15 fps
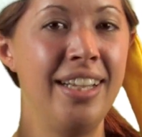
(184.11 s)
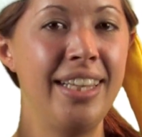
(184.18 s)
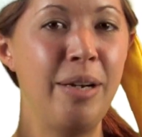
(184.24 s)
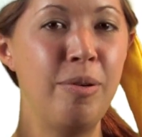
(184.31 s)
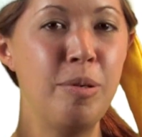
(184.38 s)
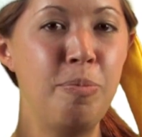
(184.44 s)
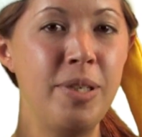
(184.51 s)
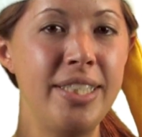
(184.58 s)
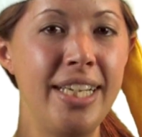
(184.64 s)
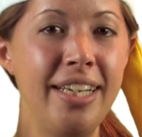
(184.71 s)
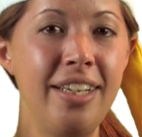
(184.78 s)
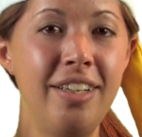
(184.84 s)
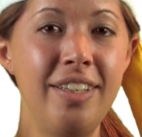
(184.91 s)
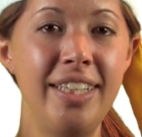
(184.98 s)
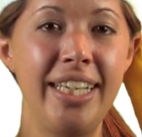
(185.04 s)
They were
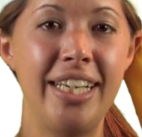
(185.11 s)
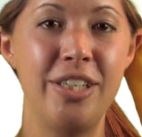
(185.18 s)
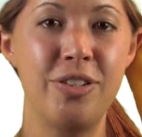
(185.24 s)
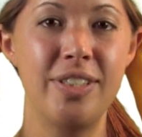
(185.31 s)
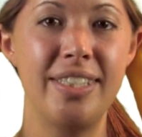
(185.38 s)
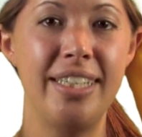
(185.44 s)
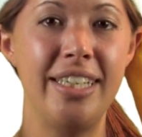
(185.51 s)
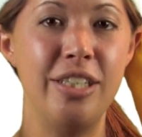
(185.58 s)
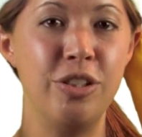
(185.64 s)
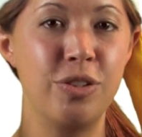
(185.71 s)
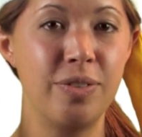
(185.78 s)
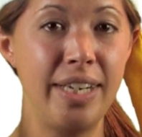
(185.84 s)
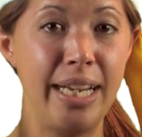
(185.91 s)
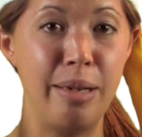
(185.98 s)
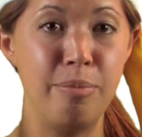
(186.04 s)
particularly interested in
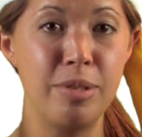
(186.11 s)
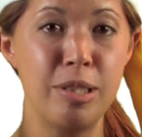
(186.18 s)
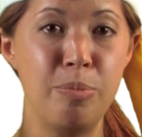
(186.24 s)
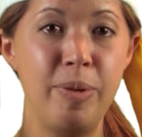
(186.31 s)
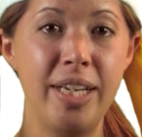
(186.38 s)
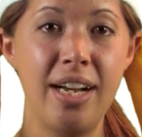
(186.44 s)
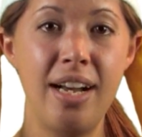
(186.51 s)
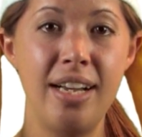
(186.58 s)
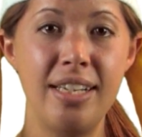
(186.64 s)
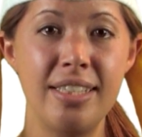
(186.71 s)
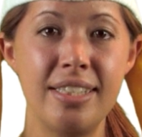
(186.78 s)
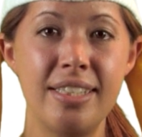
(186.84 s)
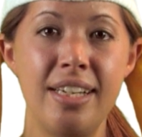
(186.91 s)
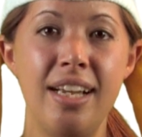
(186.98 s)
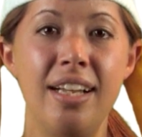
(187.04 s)
dreams
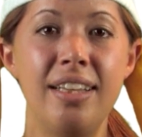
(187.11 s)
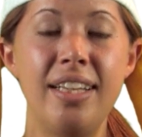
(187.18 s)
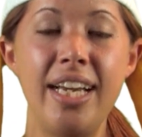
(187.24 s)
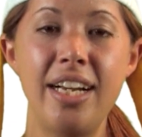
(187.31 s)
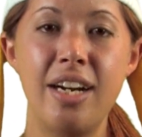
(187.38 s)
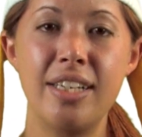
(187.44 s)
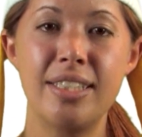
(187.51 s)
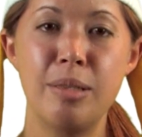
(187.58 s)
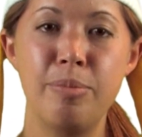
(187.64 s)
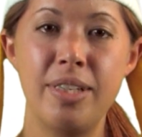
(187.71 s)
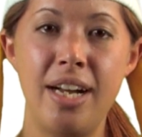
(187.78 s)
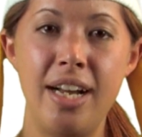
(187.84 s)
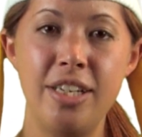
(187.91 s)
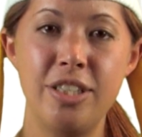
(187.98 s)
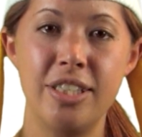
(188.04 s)
because, like our
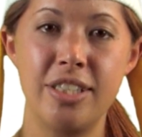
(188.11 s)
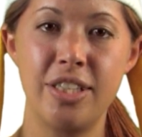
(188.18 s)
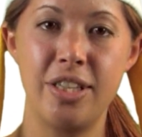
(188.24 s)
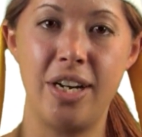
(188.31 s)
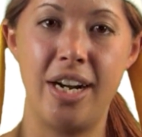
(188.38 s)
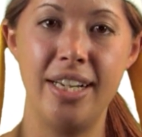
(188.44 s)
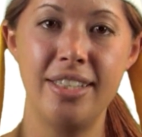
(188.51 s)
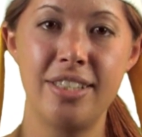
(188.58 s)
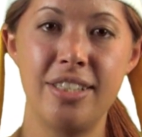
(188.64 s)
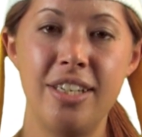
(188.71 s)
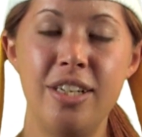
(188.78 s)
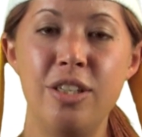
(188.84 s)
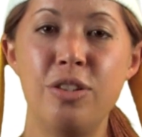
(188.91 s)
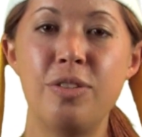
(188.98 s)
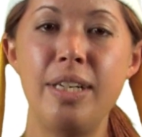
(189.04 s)
subconscious thoughts,
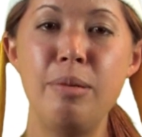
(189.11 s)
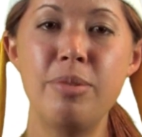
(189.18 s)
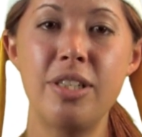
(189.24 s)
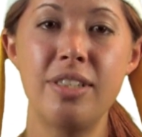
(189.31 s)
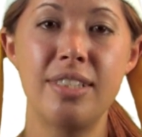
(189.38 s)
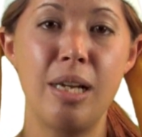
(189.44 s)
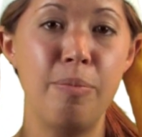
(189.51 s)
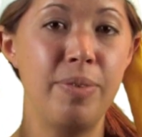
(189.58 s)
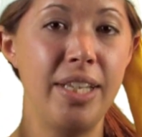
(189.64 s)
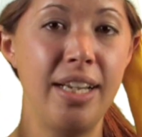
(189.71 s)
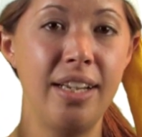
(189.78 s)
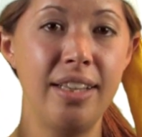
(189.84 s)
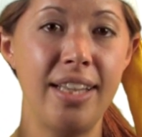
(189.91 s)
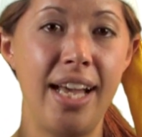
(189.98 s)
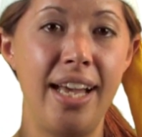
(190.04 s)
dreams are
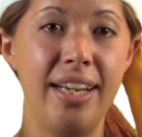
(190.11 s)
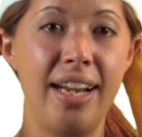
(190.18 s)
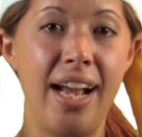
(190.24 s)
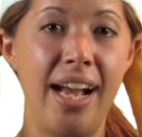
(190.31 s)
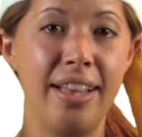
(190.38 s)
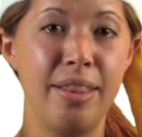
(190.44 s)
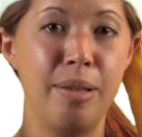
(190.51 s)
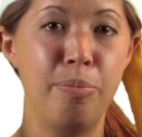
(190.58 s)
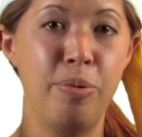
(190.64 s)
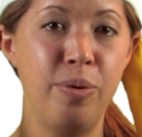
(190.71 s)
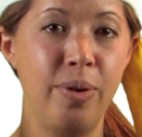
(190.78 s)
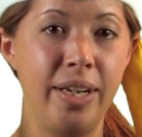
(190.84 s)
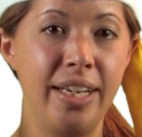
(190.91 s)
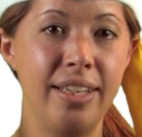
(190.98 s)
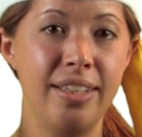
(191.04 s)
something that, at the
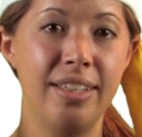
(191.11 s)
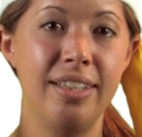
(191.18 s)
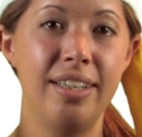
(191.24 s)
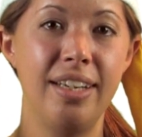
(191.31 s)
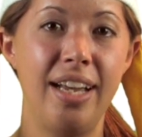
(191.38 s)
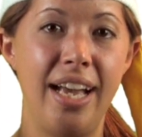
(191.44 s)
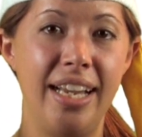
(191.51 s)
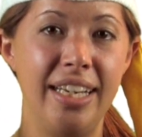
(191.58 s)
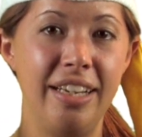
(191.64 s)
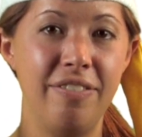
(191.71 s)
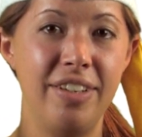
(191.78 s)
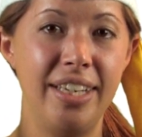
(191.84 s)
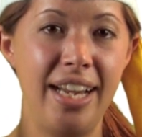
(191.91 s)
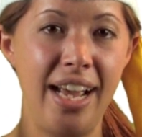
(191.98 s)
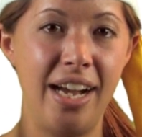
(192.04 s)
point, and
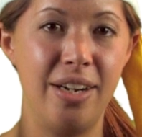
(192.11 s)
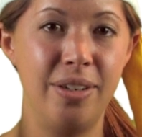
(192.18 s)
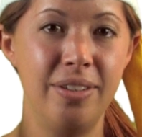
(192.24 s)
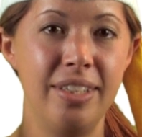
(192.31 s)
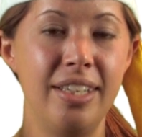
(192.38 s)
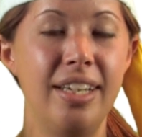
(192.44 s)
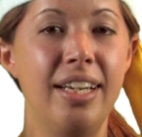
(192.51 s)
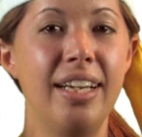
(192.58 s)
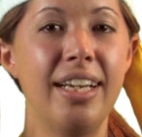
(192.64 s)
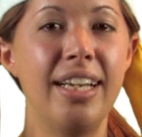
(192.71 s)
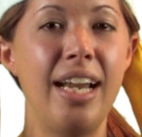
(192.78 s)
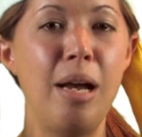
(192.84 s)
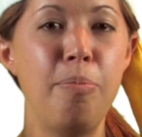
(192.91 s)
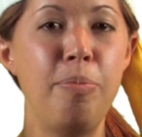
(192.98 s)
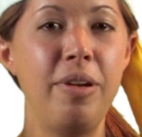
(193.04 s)
even now,
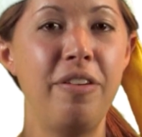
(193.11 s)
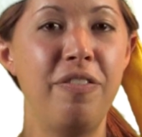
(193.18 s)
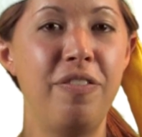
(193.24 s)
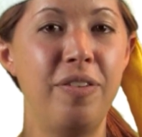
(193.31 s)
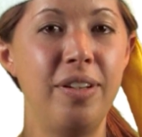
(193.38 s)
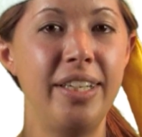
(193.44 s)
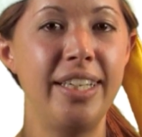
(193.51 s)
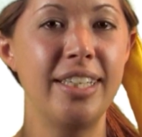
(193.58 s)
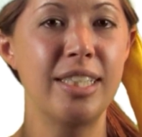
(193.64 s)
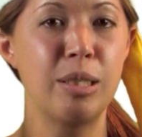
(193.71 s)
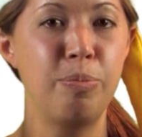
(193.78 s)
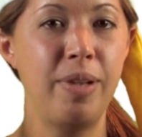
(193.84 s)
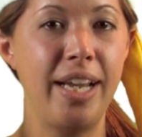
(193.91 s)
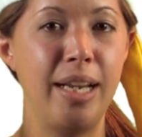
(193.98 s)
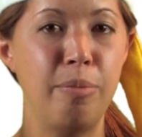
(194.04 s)
cannot be fully
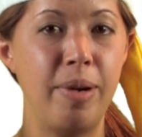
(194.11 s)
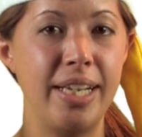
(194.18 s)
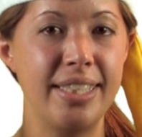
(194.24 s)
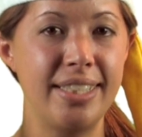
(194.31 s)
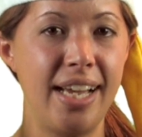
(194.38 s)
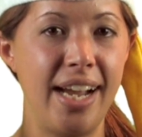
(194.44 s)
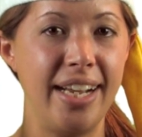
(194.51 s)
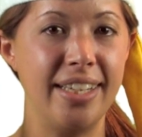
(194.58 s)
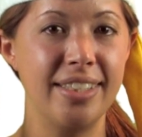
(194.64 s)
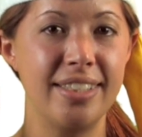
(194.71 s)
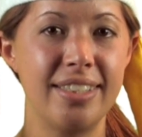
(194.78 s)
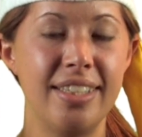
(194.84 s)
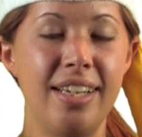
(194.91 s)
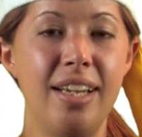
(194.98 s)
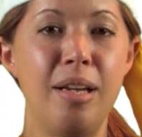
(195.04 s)
explained by
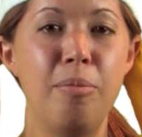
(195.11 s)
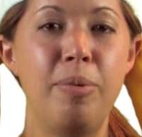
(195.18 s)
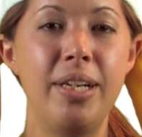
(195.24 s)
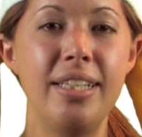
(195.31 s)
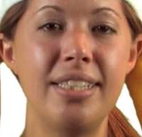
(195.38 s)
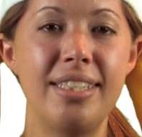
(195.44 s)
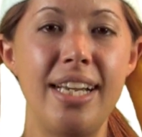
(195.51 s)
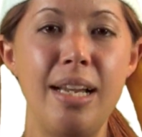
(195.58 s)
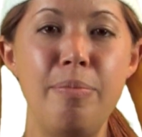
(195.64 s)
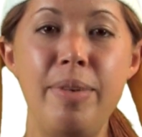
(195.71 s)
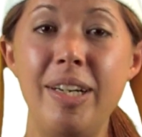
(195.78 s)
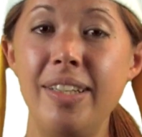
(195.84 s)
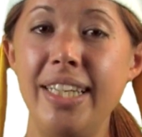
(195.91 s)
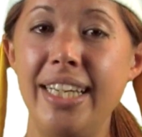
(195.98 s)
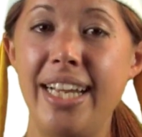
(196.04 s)
science, but instead
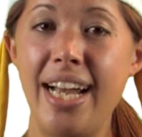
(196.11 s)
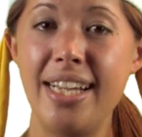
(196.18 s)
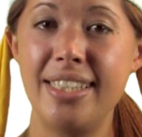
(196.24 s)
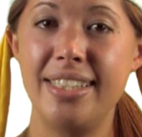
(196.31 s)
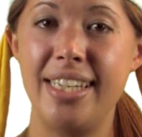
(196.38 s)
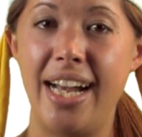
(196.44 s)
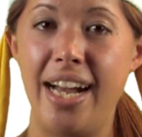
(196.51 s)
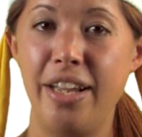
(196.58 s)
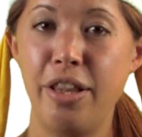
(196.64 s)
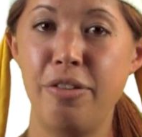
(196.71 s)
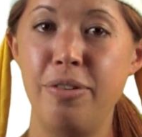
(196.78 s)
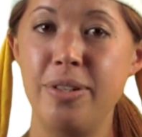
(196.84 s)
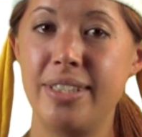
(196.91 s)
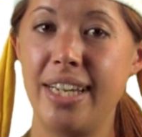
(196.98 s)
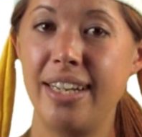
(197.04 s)
merely guessed at
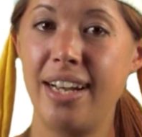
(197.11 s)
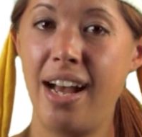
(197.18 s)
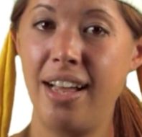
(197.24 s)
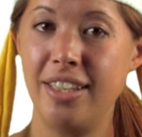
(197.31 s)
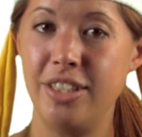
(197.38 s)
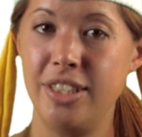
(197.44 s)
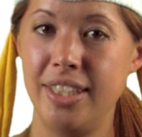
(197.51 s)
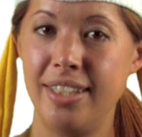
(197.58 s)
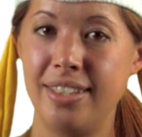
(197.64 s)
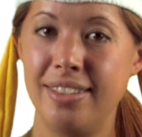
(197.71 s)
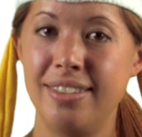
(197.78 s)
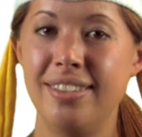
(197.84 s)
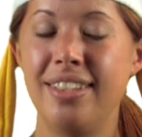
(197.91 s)
through psychology.